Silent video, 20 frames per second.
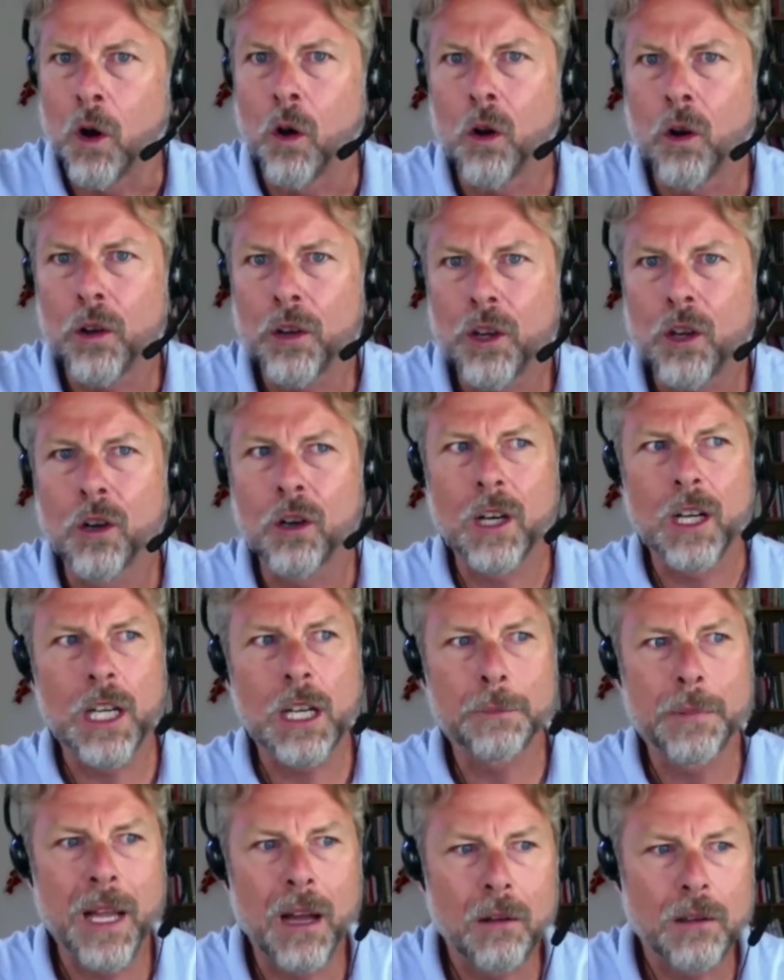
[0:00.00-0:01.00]
All you're going
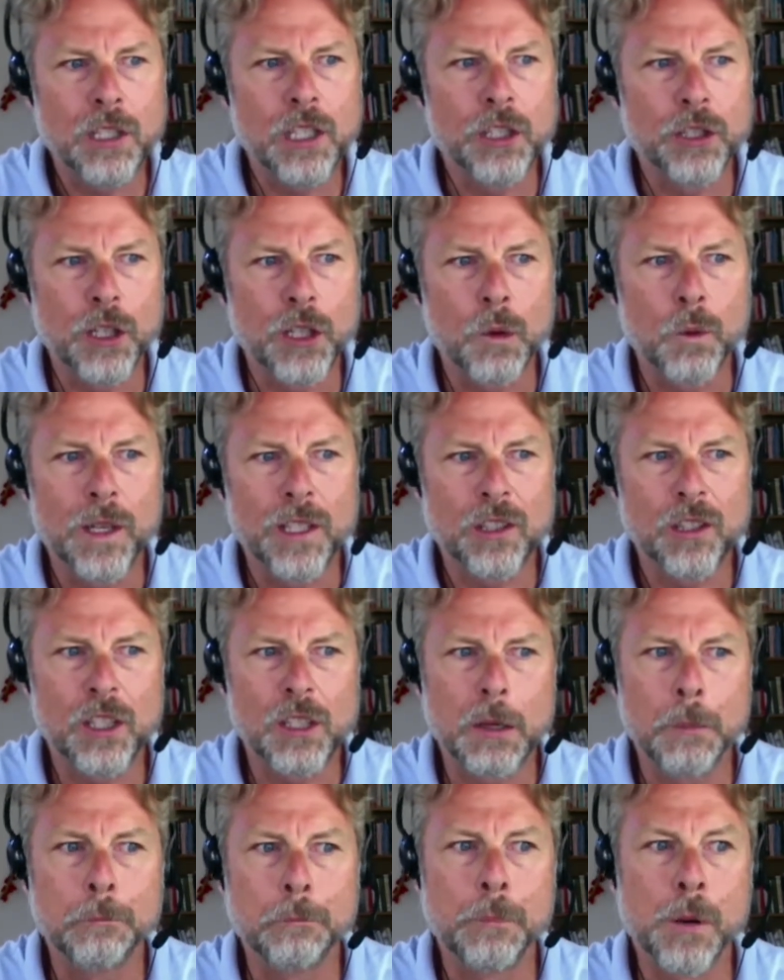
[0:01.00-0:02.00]
to be able to do is
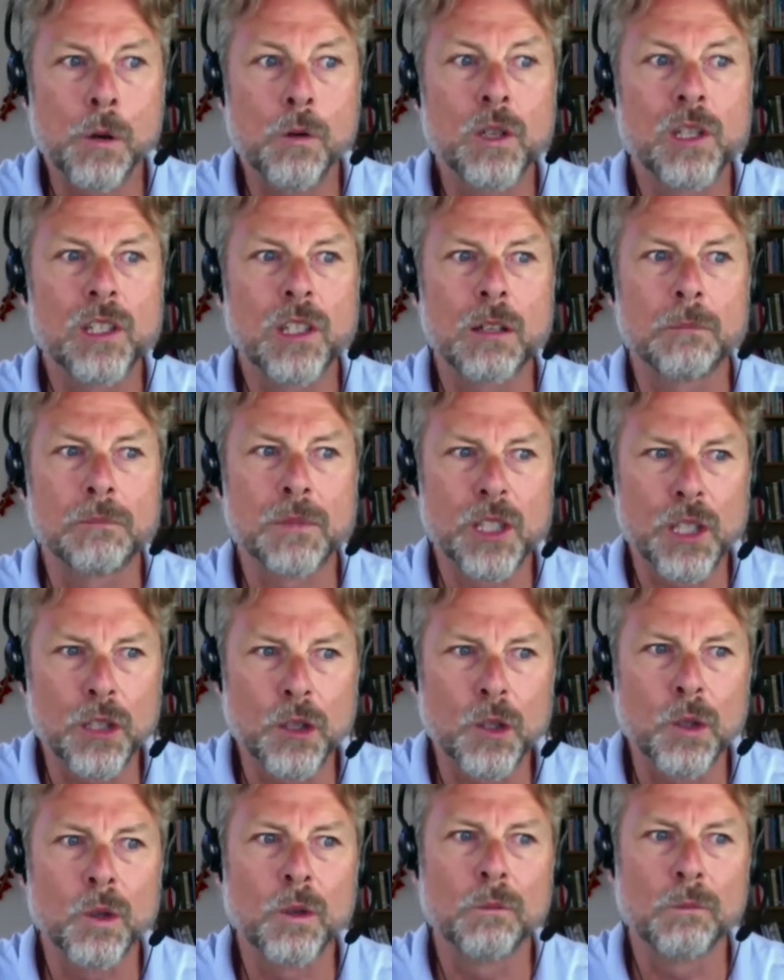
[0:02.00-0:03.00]
just to boost them
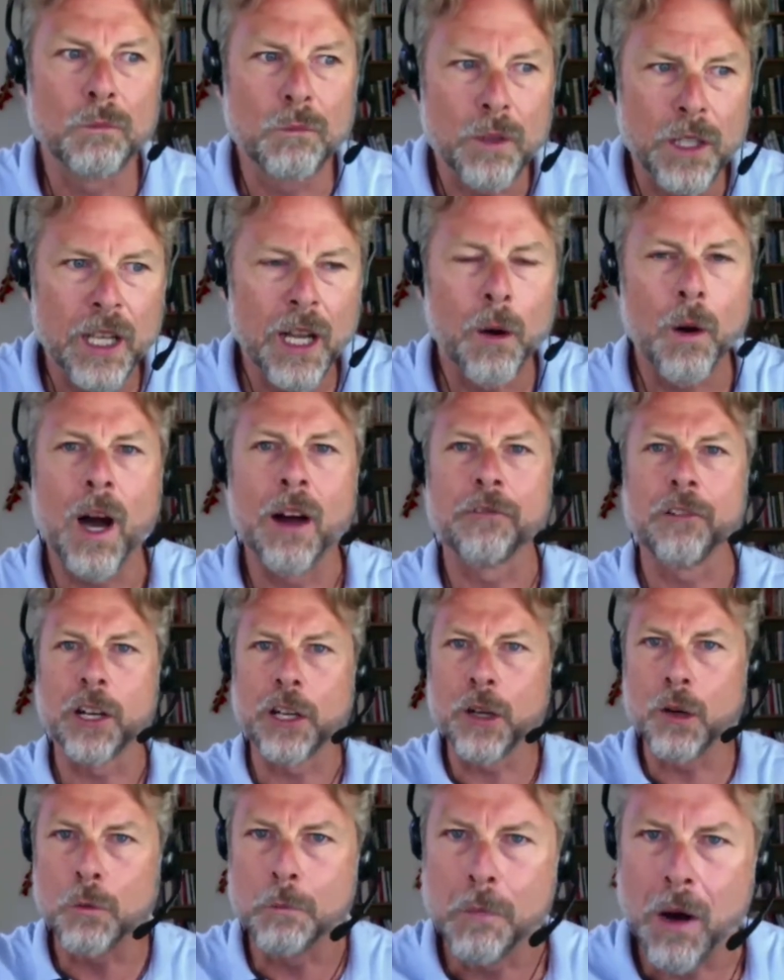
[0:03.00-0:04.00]
to you know either a
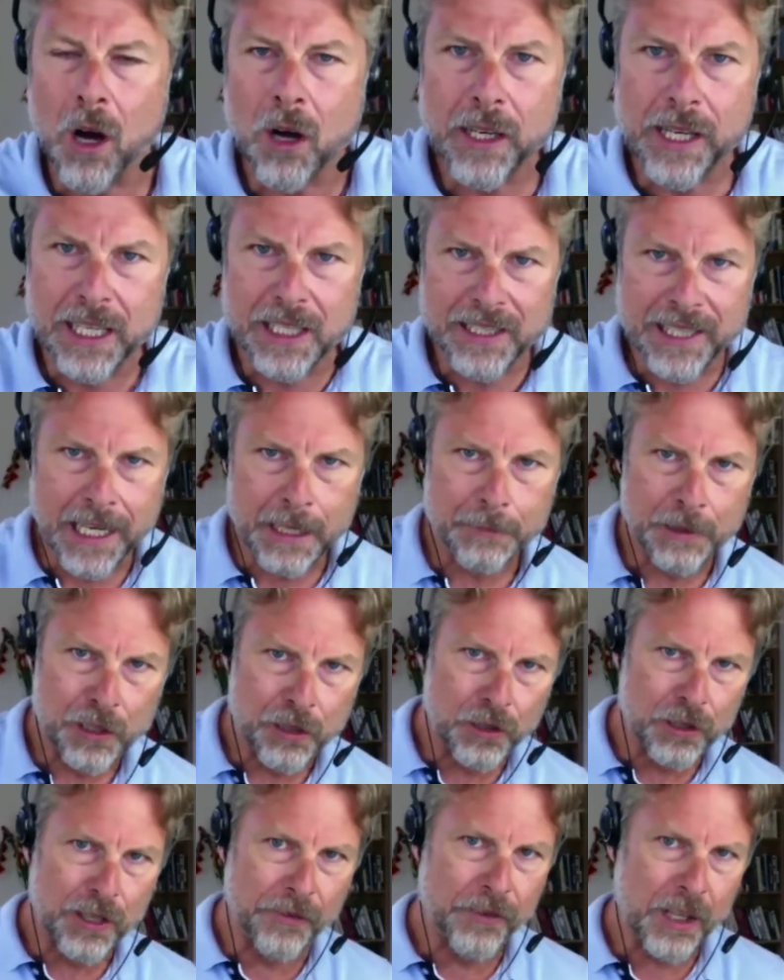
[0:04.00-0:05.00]
new market segment
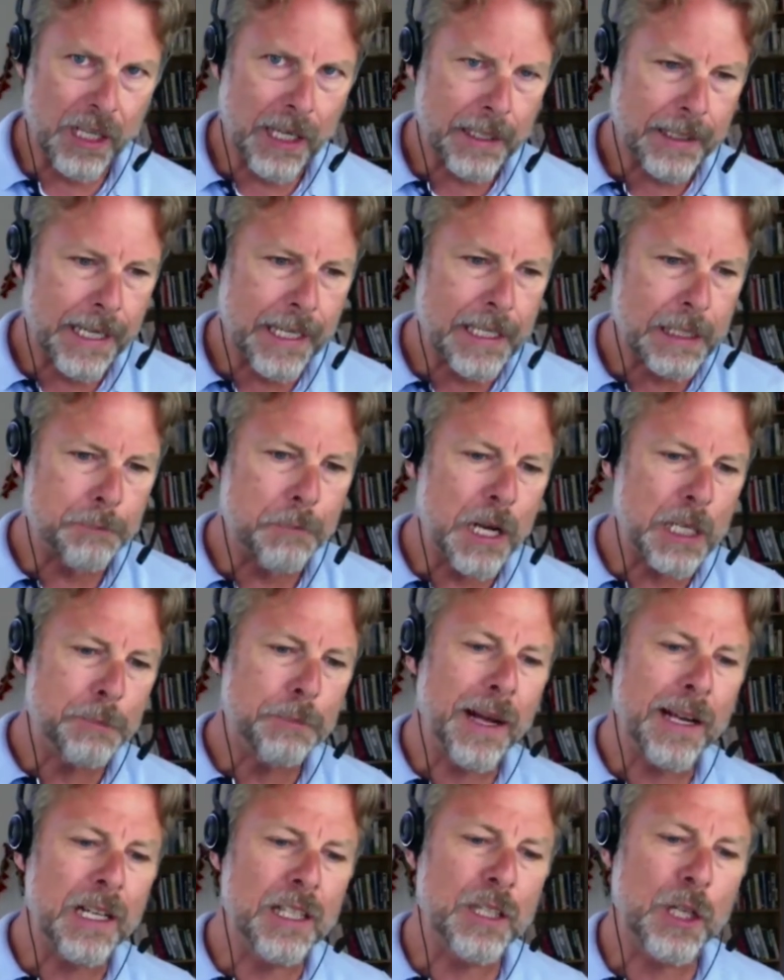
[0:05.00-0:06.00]
or something like that. It's much
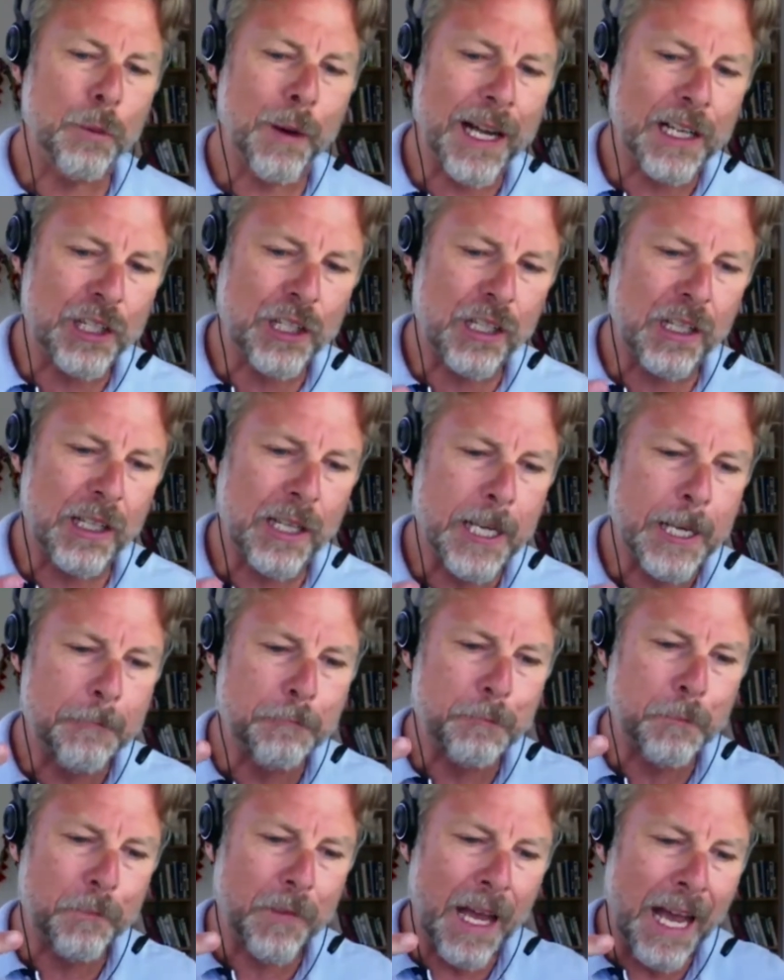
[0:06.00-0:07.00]
better to actually
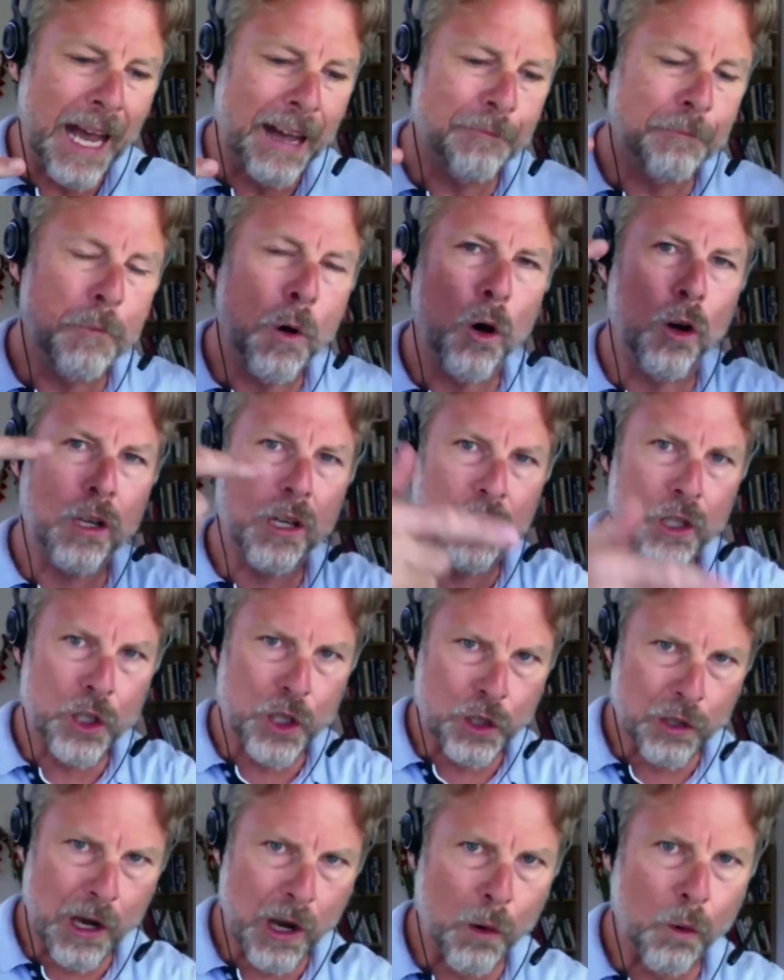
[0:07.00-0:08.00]
have more
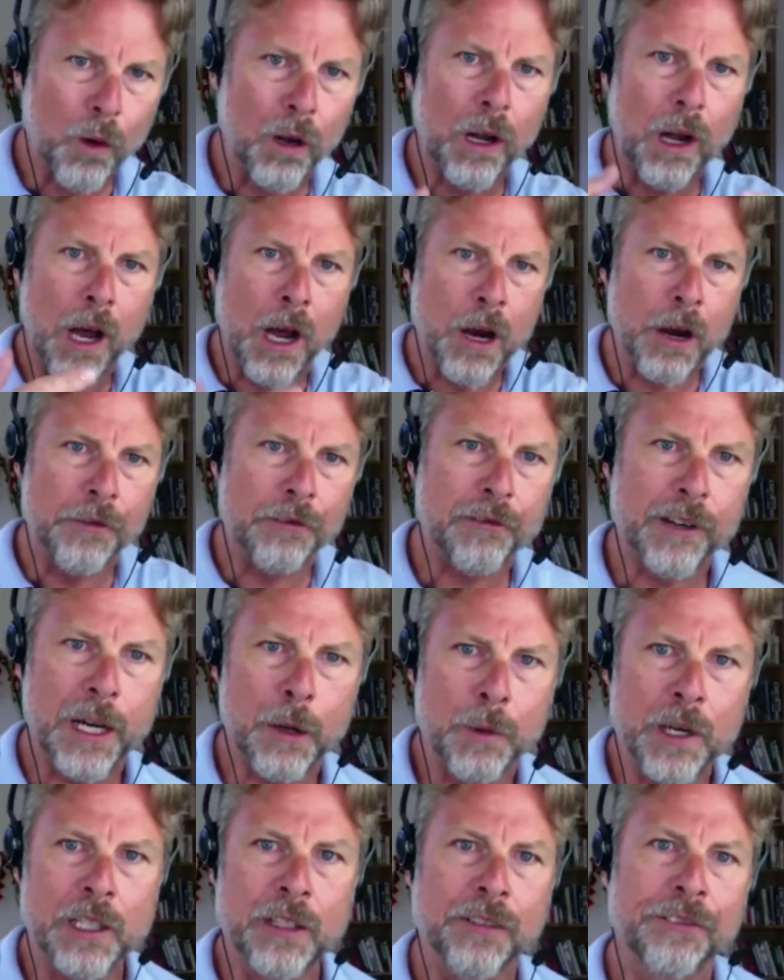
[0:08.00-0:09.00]
control over
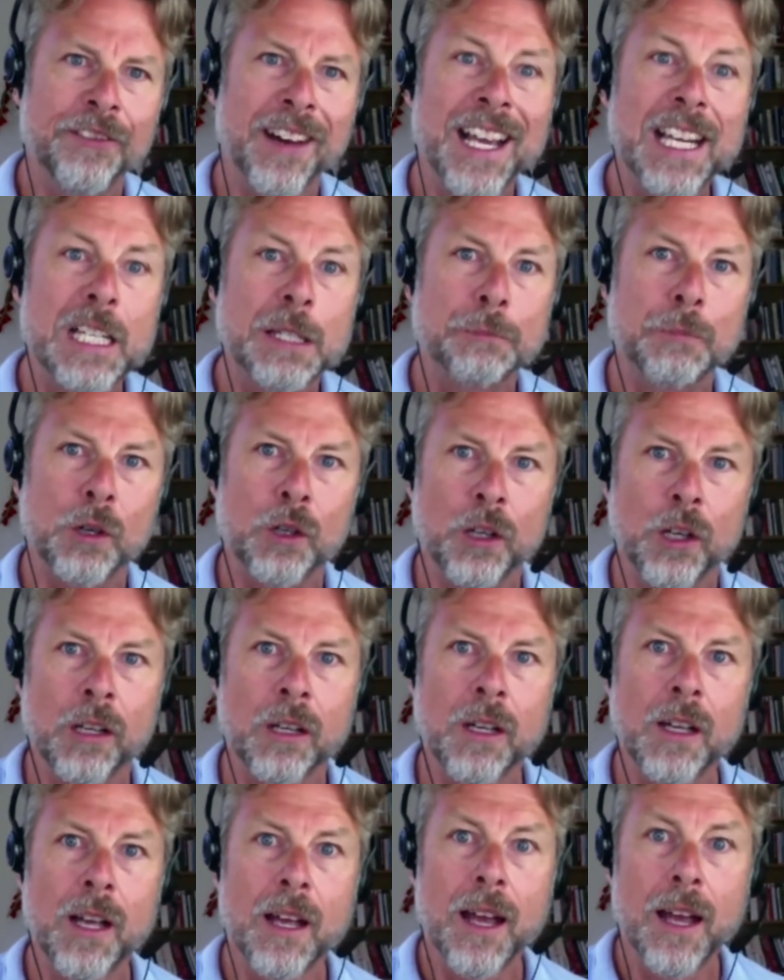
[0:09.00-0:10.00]
it, which the Facebook
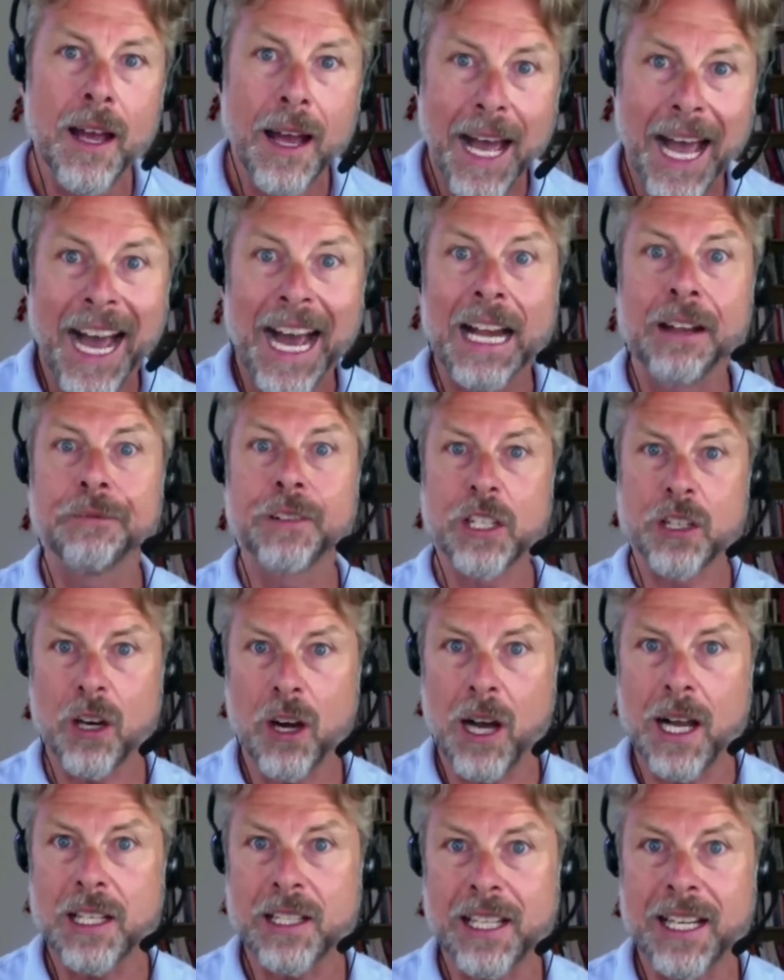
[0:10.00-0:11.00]

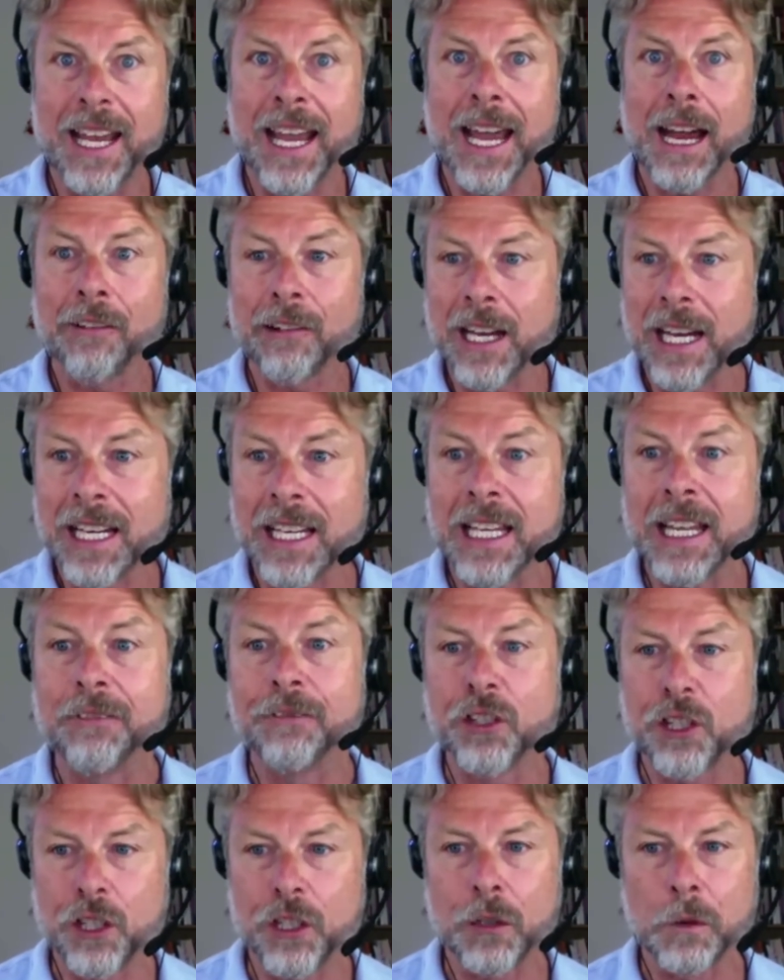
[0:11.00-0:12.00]
advertising area
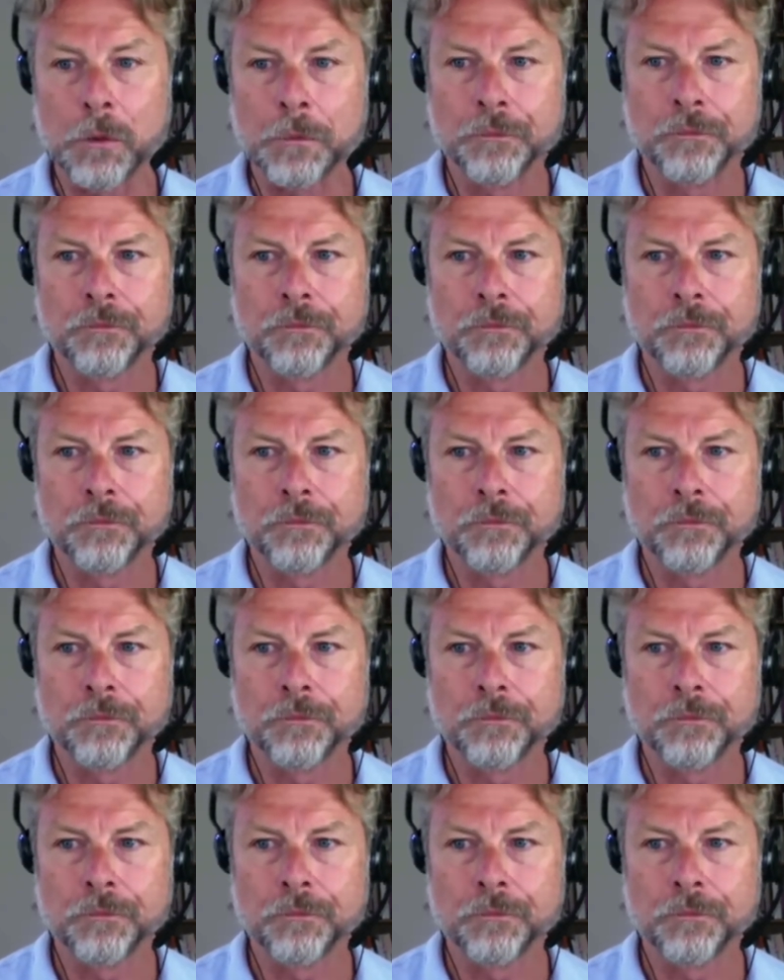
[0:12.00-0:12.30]
gives you.